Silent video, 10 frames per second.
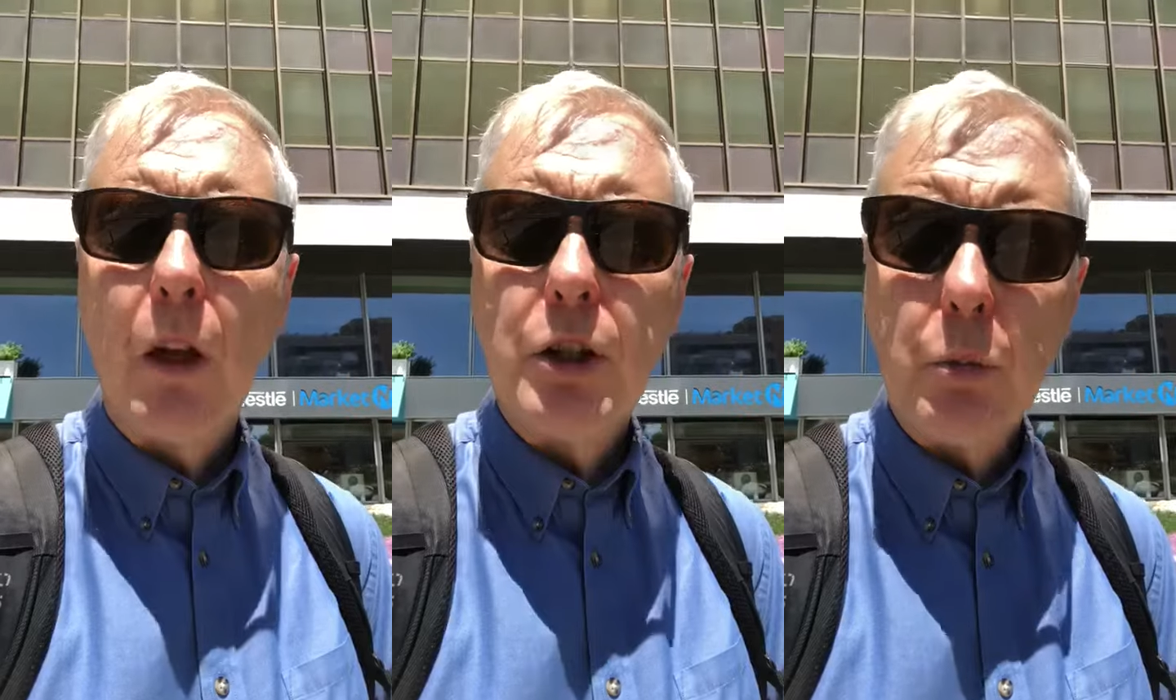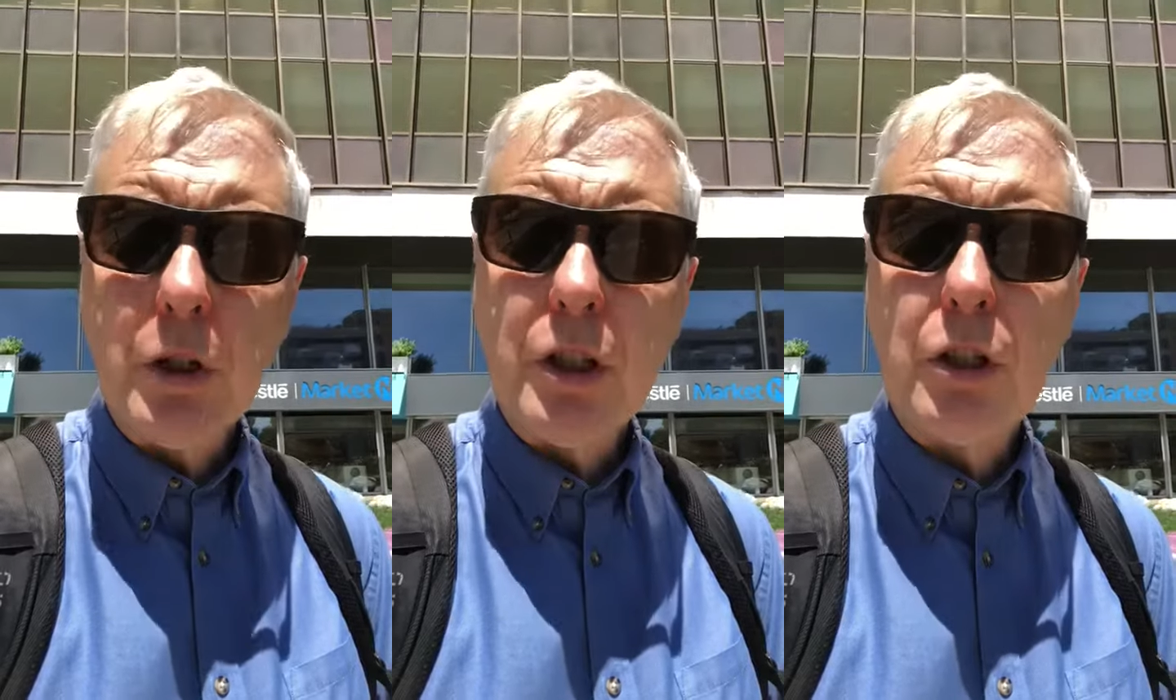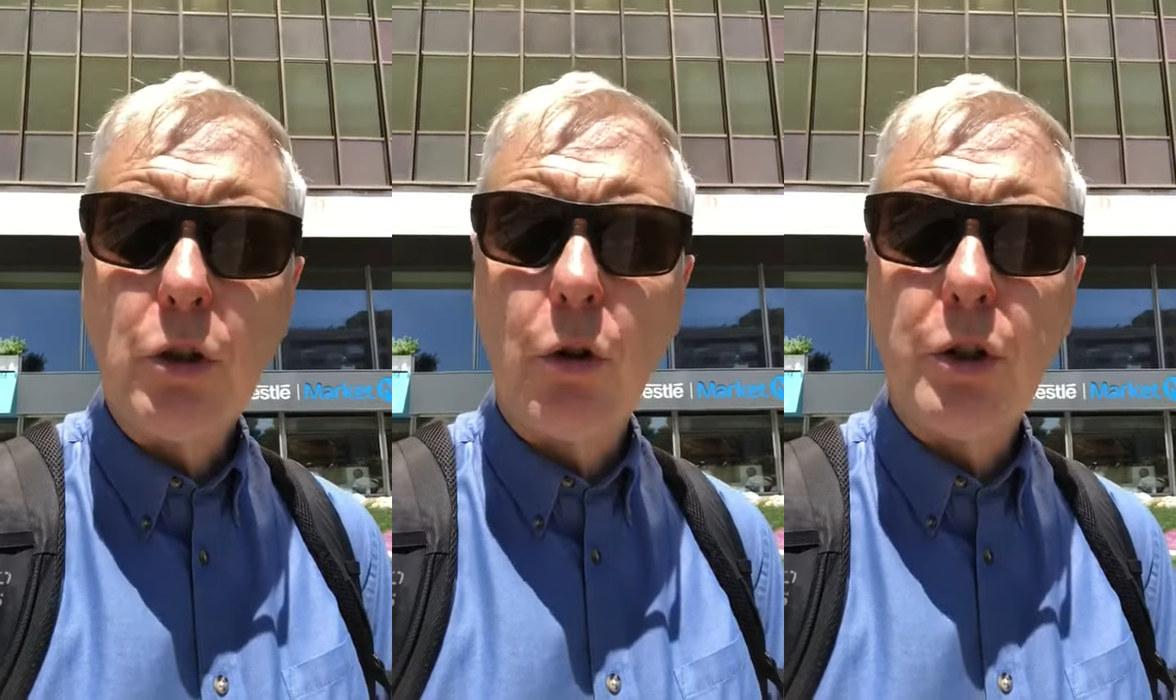Just wanted
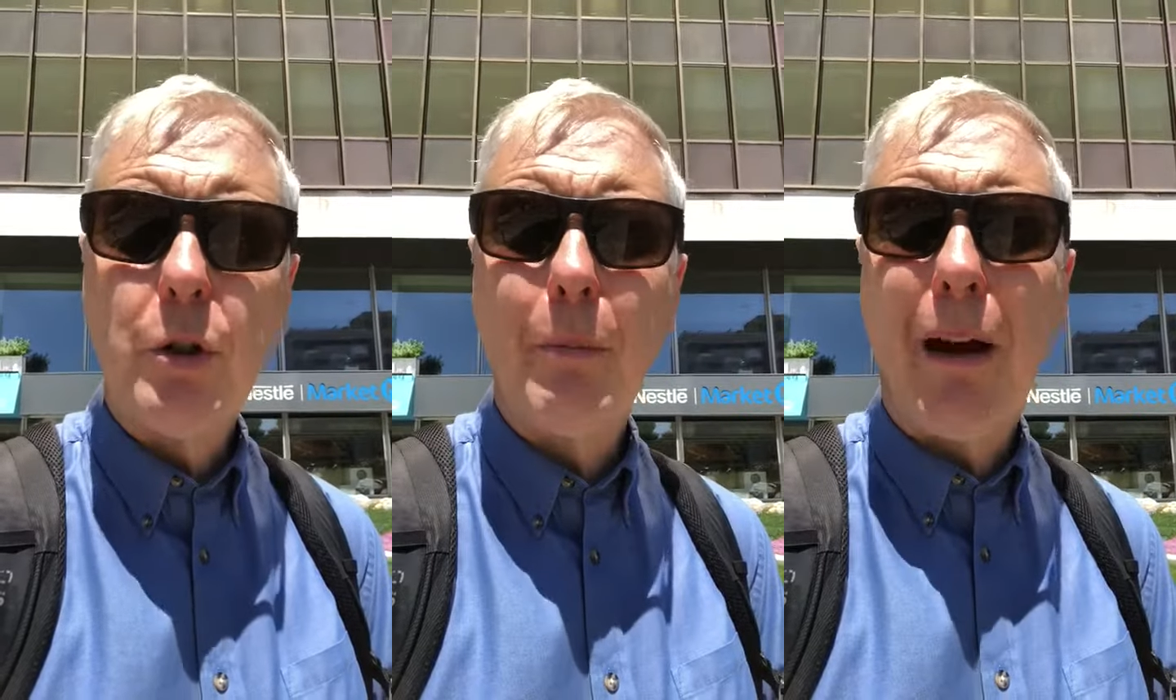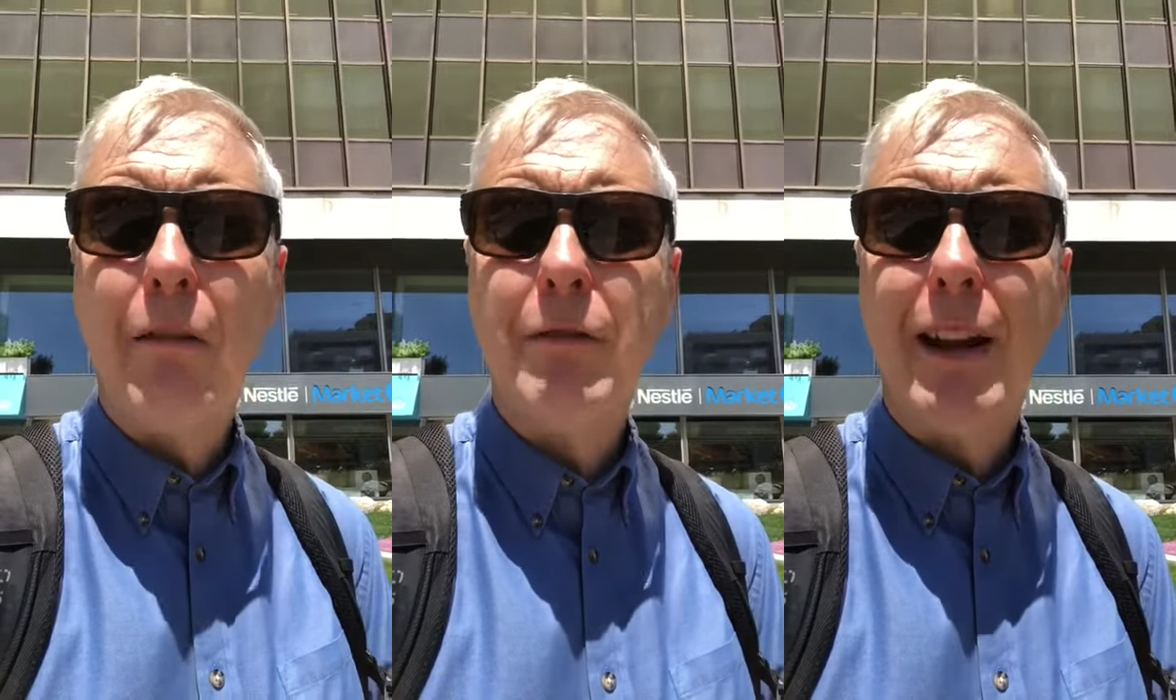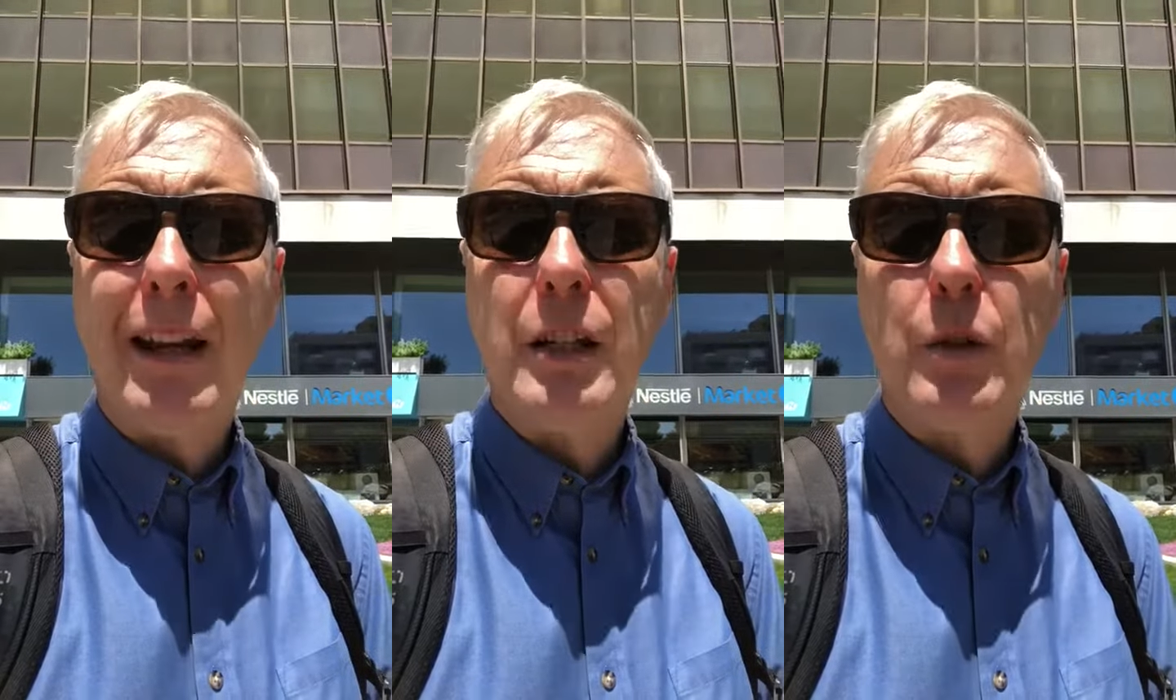to talk to you about
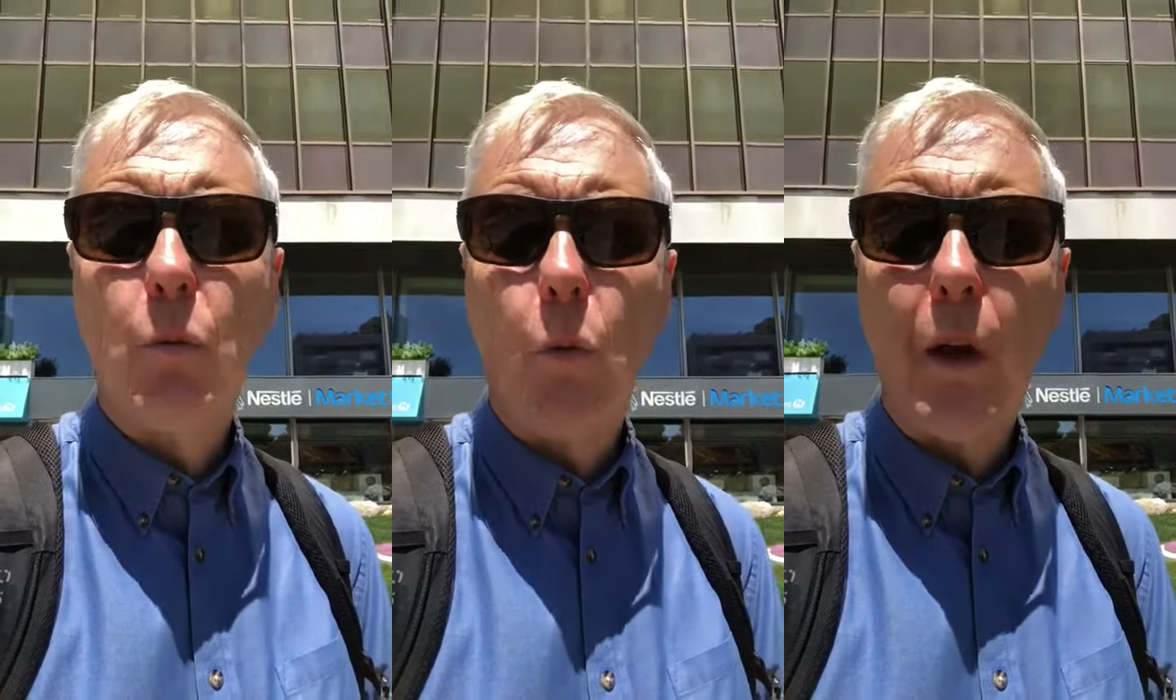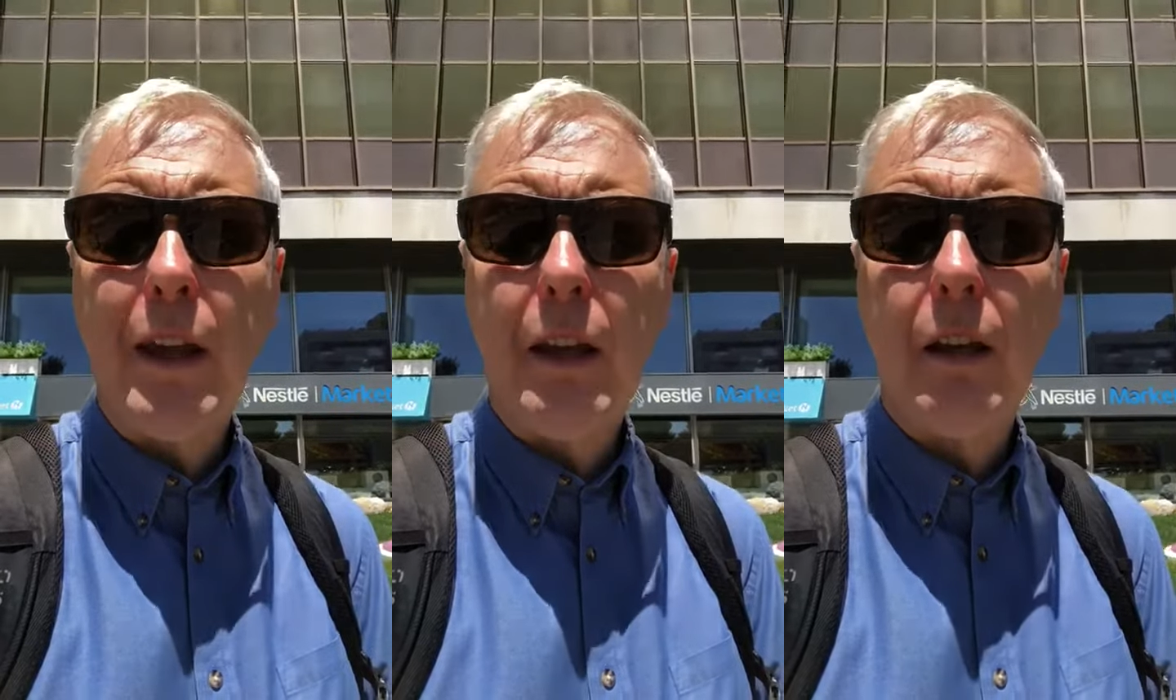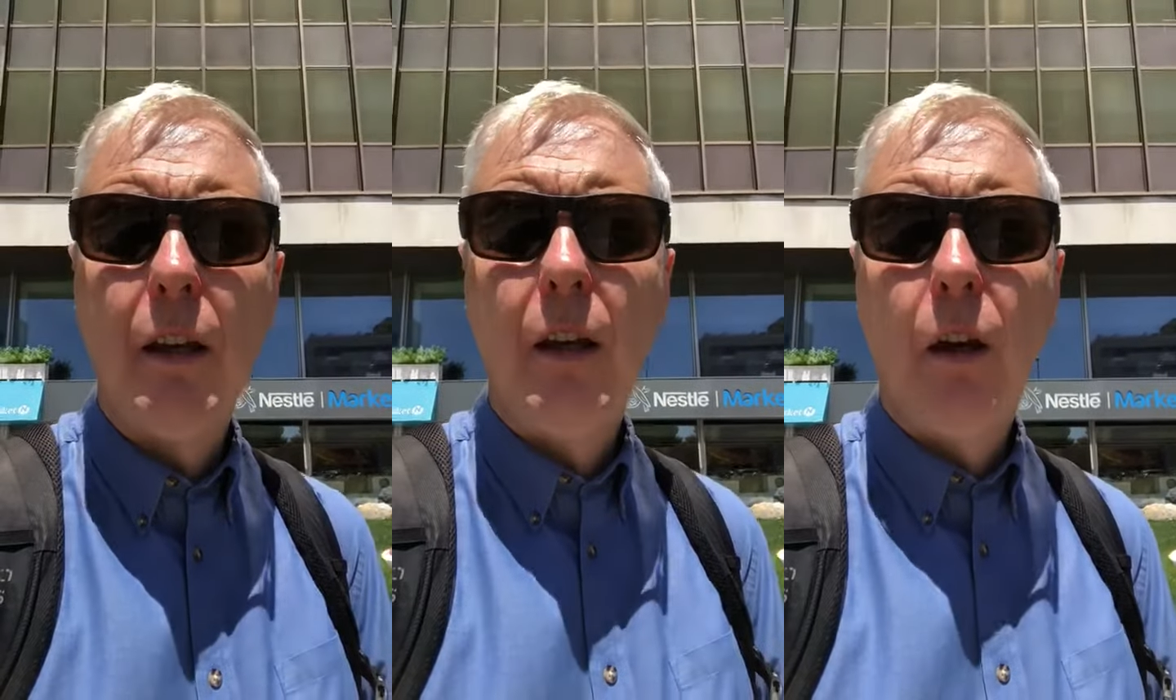next week.